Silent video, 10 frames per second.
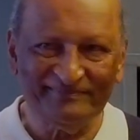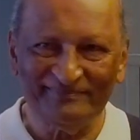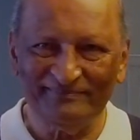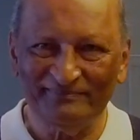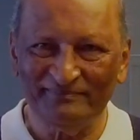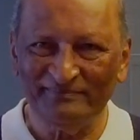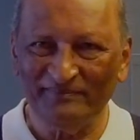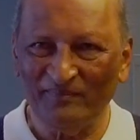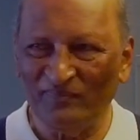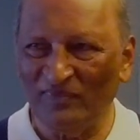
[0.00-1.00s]

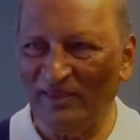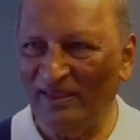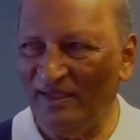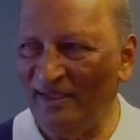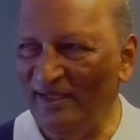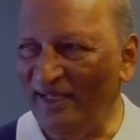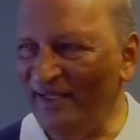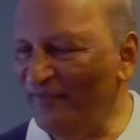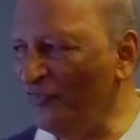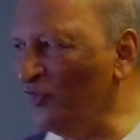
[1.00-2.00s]
and
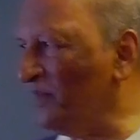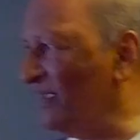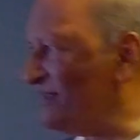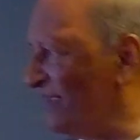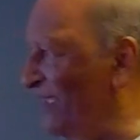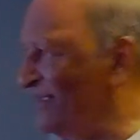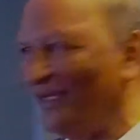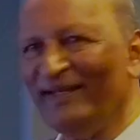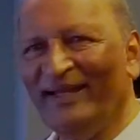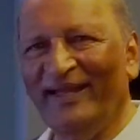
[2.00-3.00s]
a few minutes
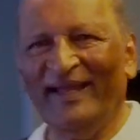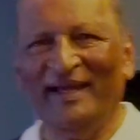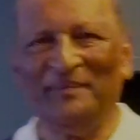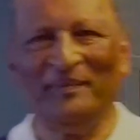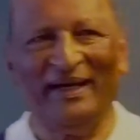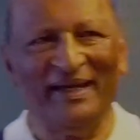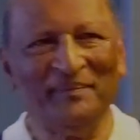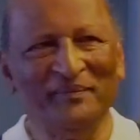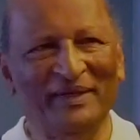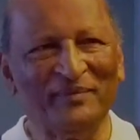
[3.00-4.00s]
later, my
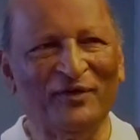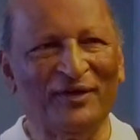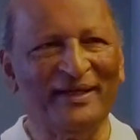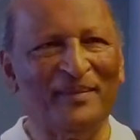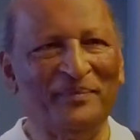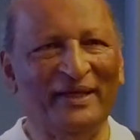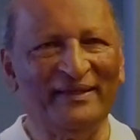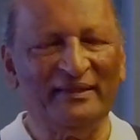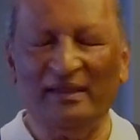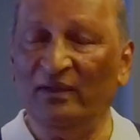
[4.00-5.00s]
mum got up
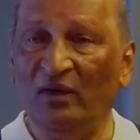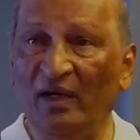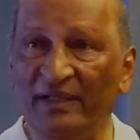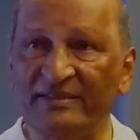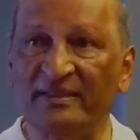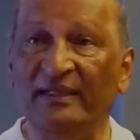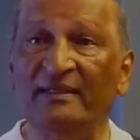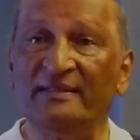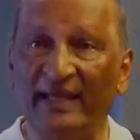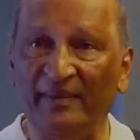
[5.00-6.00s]
and you know asked
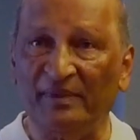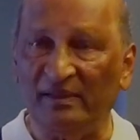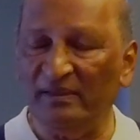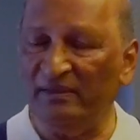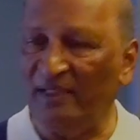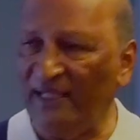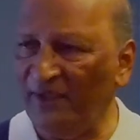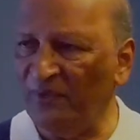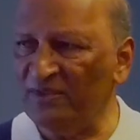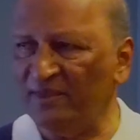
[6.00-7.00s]
in Tamil, the
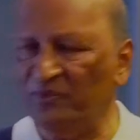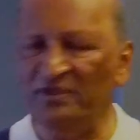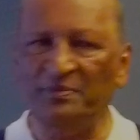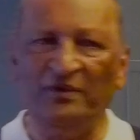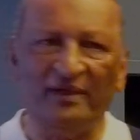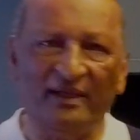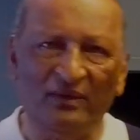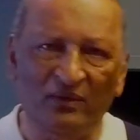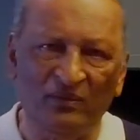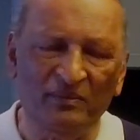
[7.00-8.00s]
language that we spoke at
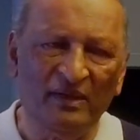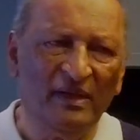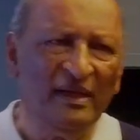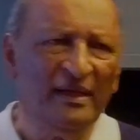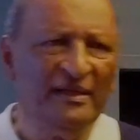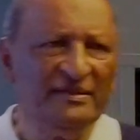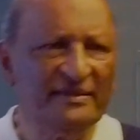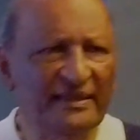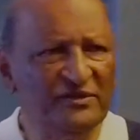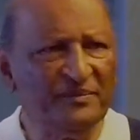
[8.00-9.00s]
home, she
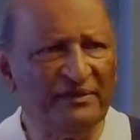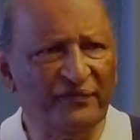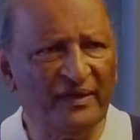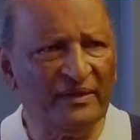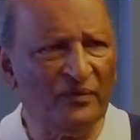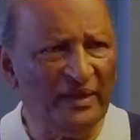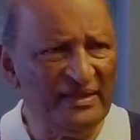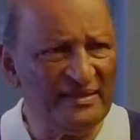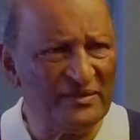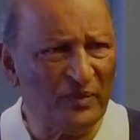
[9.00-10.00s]
said to my father, What
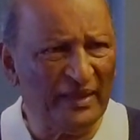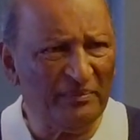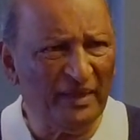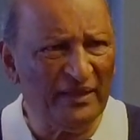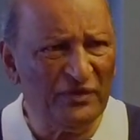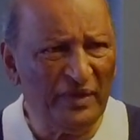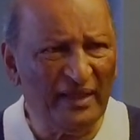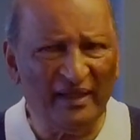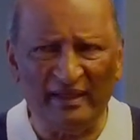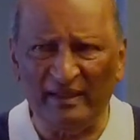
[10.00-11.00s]
is this white man doing
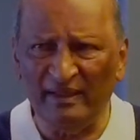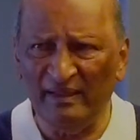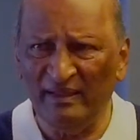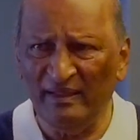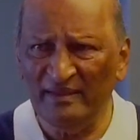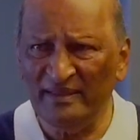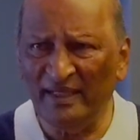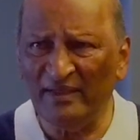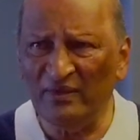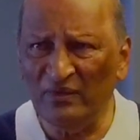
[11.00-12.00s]
here? She
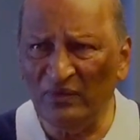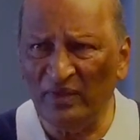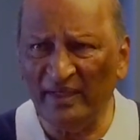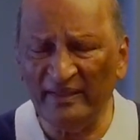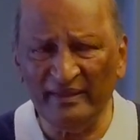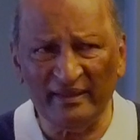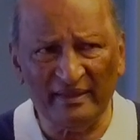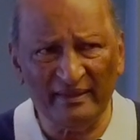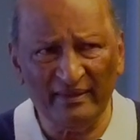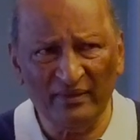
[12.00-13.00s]
had no
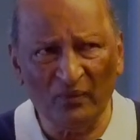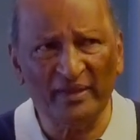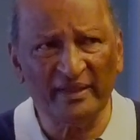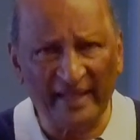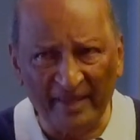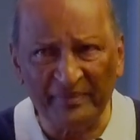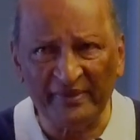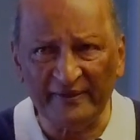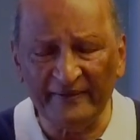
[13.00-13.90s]
idea what had happened